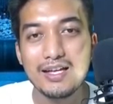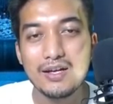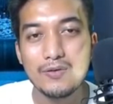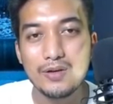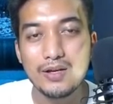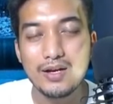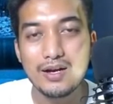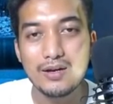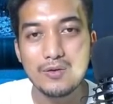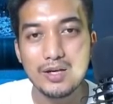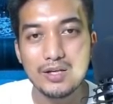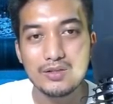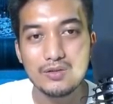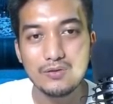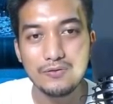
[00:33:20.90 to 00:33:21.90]
We are
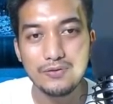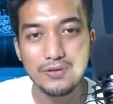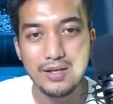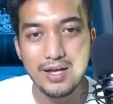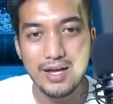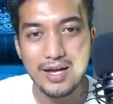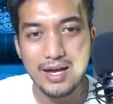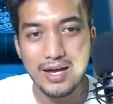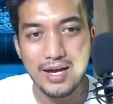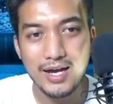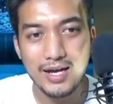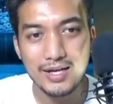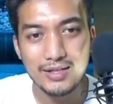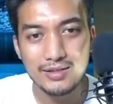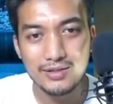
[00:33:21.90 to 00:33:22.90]
going to
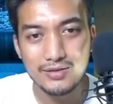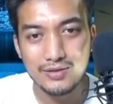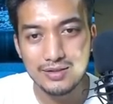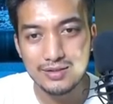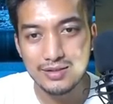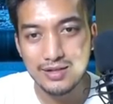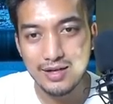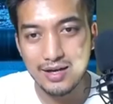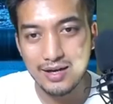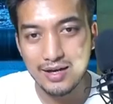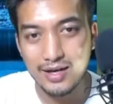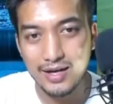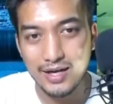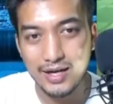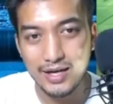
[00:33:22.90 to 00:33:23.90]
fly into the
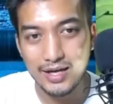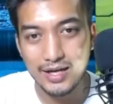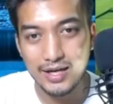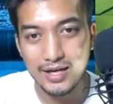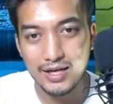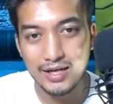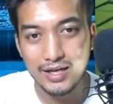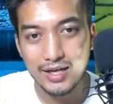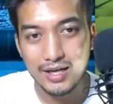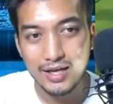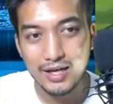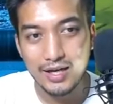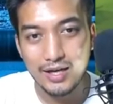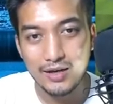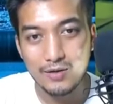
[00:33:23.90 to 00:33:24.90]
sky
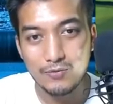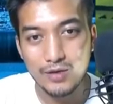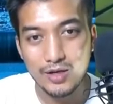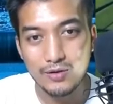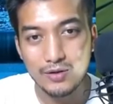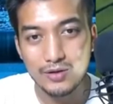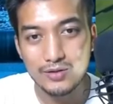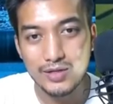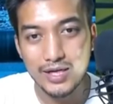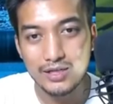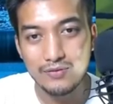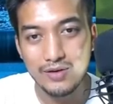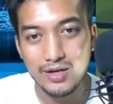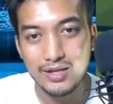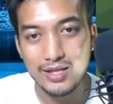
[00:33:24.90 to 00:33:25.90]
and we are going to
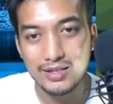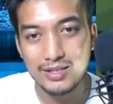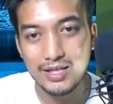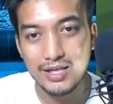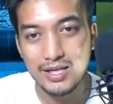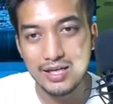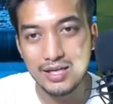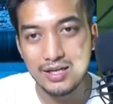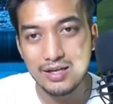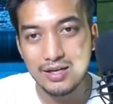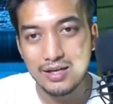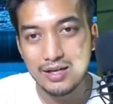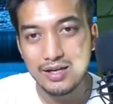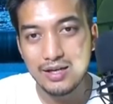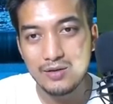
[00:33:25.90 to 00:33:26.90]
activate that key.
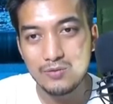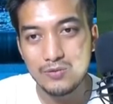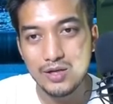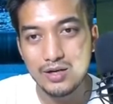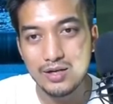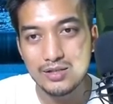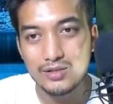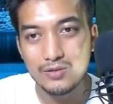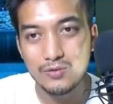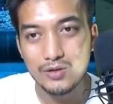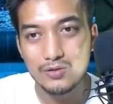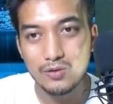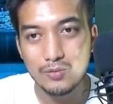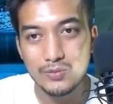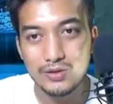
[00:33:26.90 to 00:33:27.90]
And we are actually
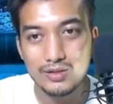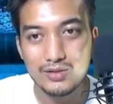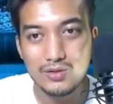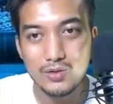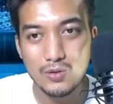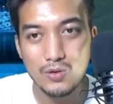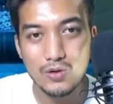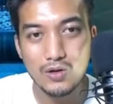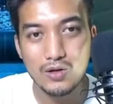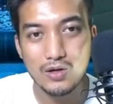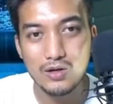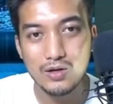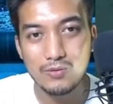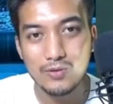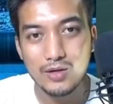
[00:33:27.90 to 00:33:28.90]
going to open this
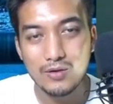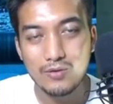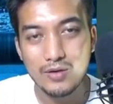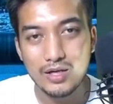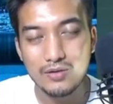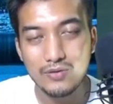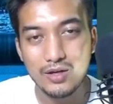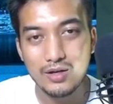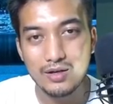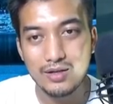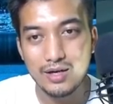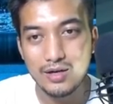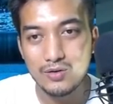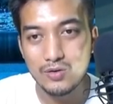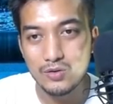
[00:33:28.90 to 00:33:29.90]
door right over here.
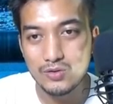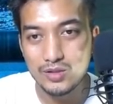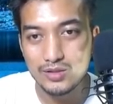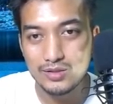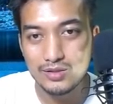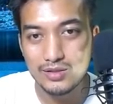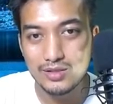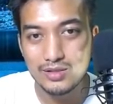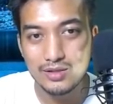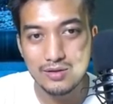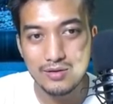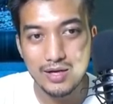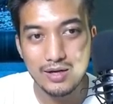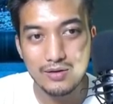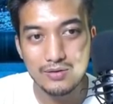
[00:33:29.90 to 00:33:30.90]
There are no treasure chests
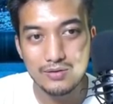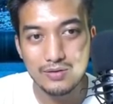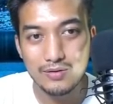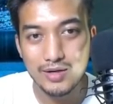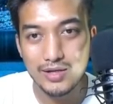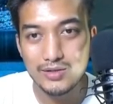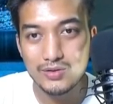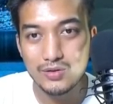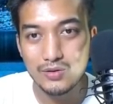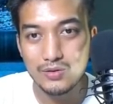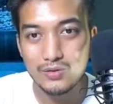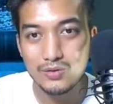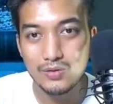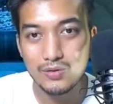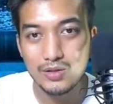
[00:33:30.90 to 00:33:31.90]
around. All right,
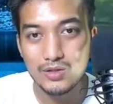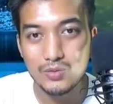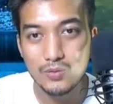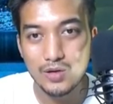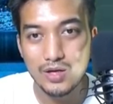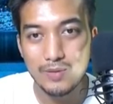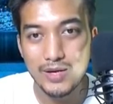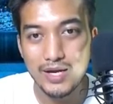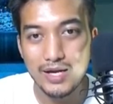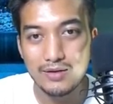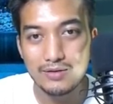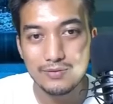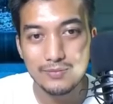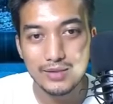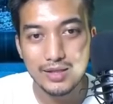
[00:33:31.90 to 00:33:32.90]
so no need to worry
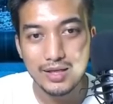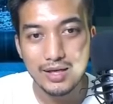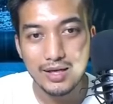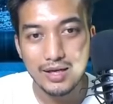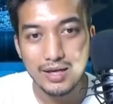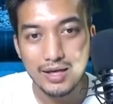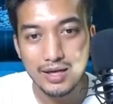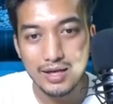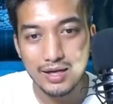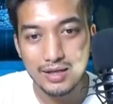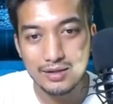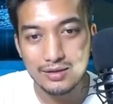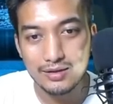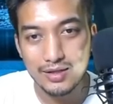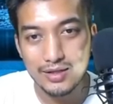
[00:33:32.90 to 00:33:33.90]
about.
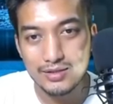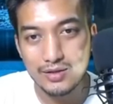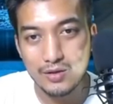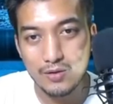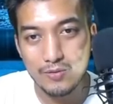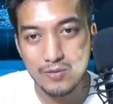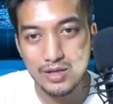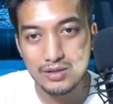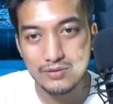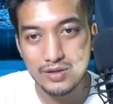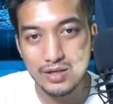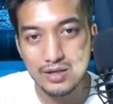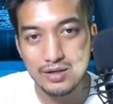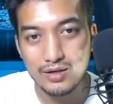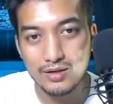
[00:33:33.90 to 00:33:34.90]
And let's go right over
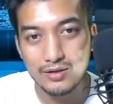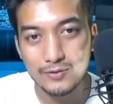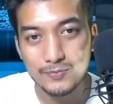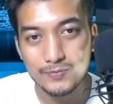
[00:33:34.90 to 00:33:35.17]
here.